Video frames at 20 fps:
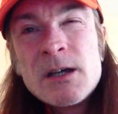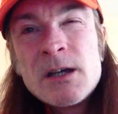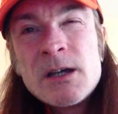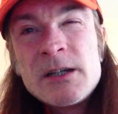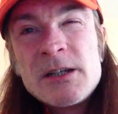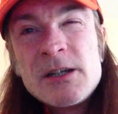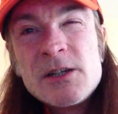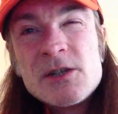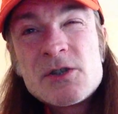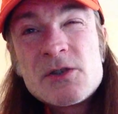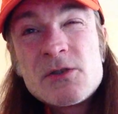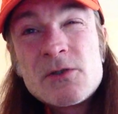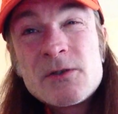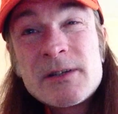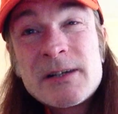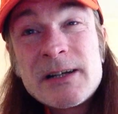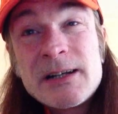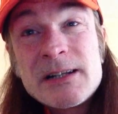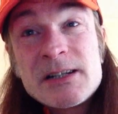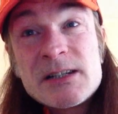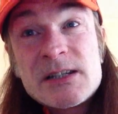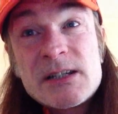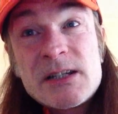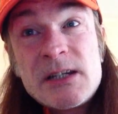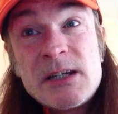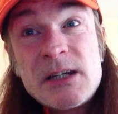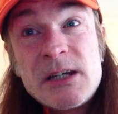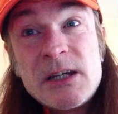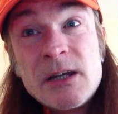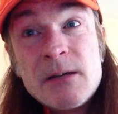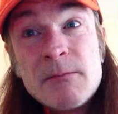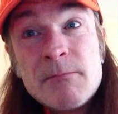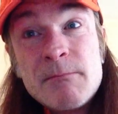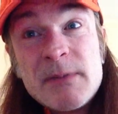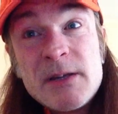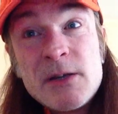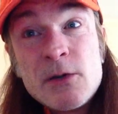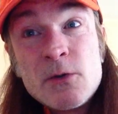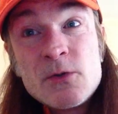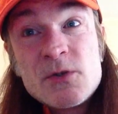you sunk at sea,
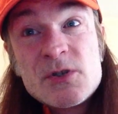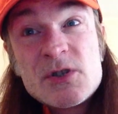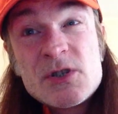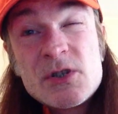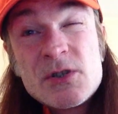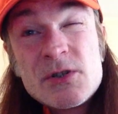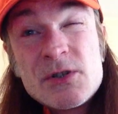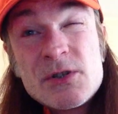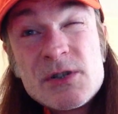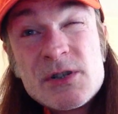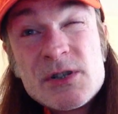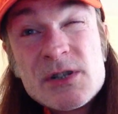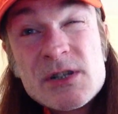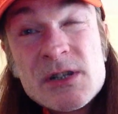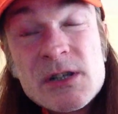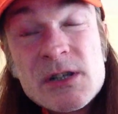me old sons.